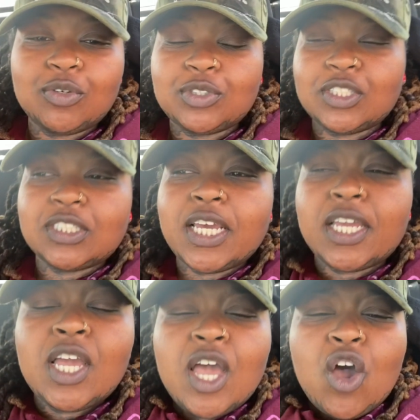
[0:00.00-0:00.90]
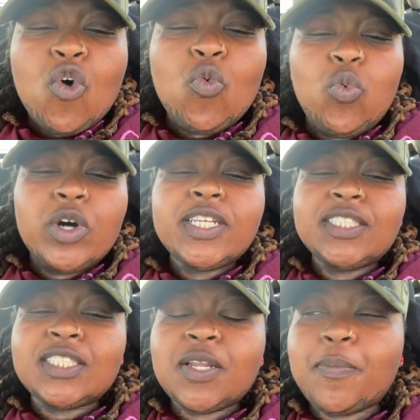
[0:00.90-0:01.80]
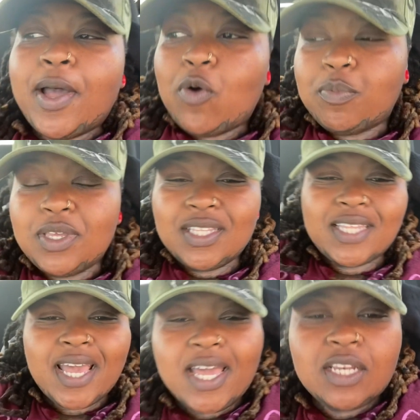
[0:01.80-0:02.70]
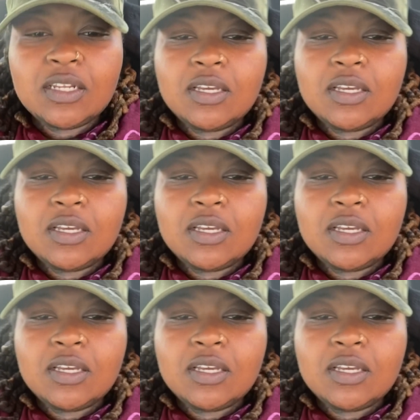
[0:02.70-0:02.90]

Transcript: It's just like, what is it about me that